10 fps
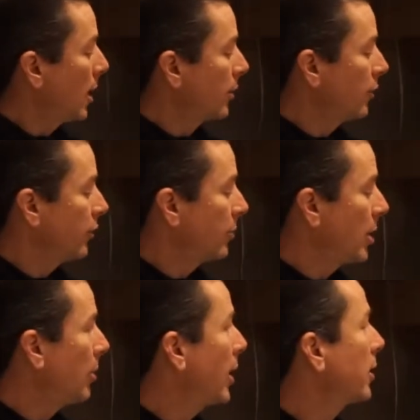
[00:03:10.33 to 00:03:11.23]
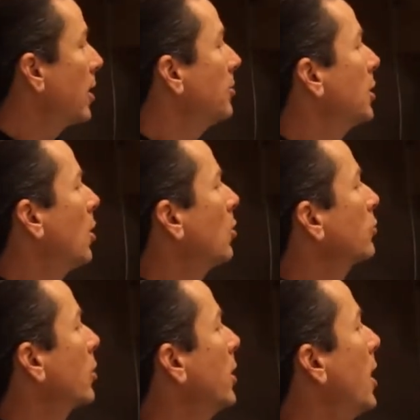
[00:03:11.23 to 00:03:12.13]
This is made by a company called
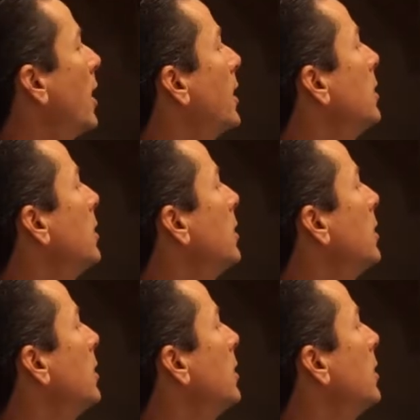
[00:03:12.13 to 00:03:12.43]
Rinnai.